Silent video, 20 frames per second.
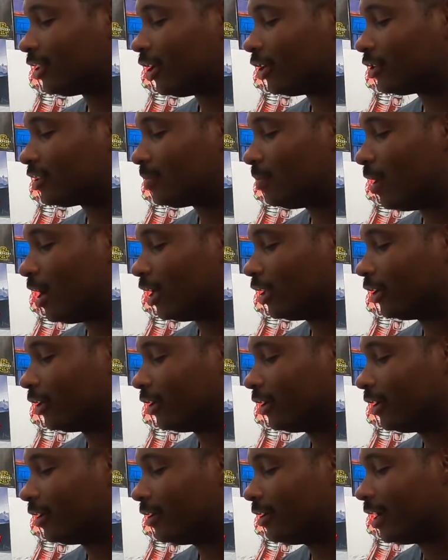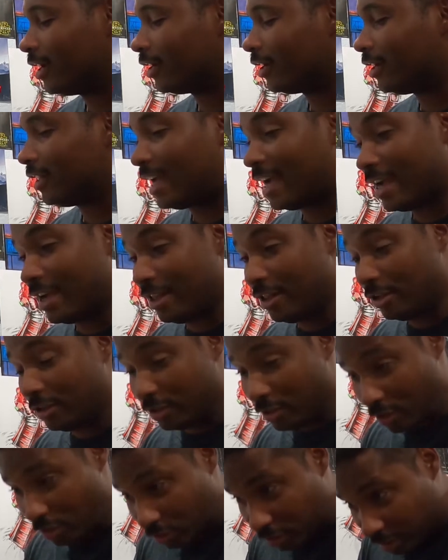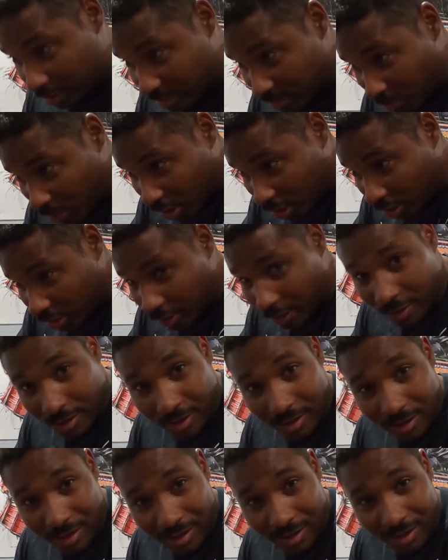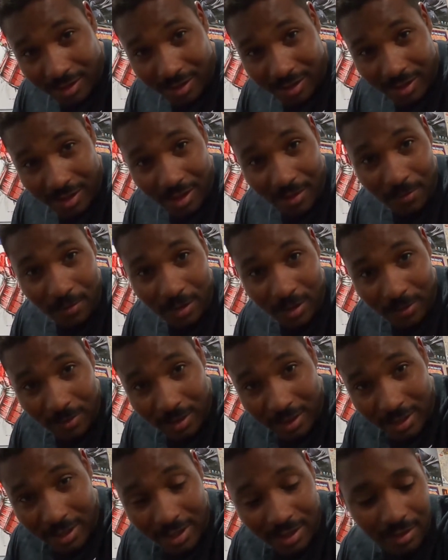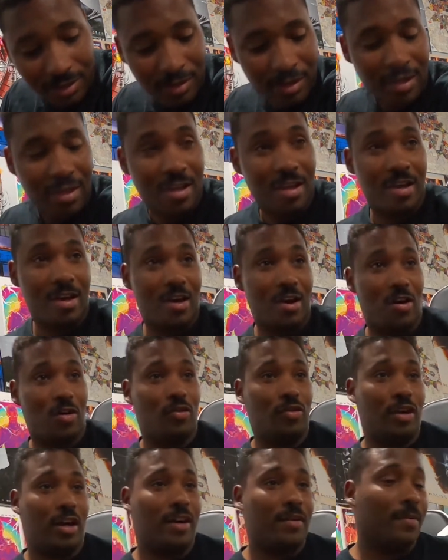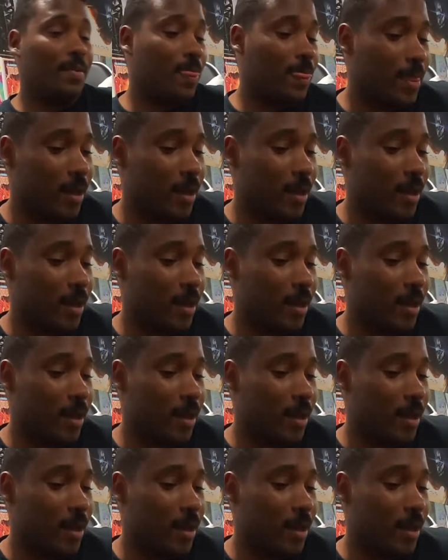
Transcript: lot smaller. I'm not gonna lie, it looks a whole lot smaller. It really, really does. Hold on.